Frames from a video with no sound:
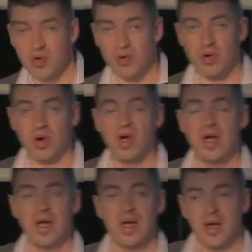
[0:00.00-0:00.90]
or
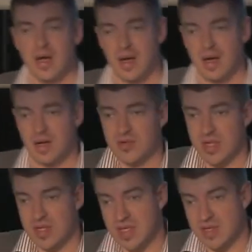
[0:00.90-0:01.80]

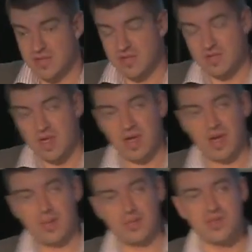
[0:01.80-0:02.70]
RelNet
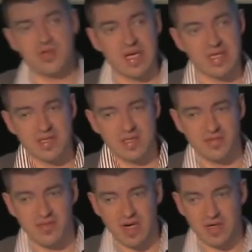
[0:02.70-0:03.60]
to get an
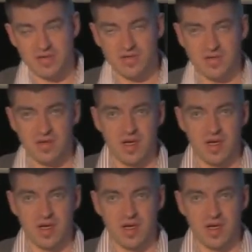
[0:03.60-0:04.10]
invite,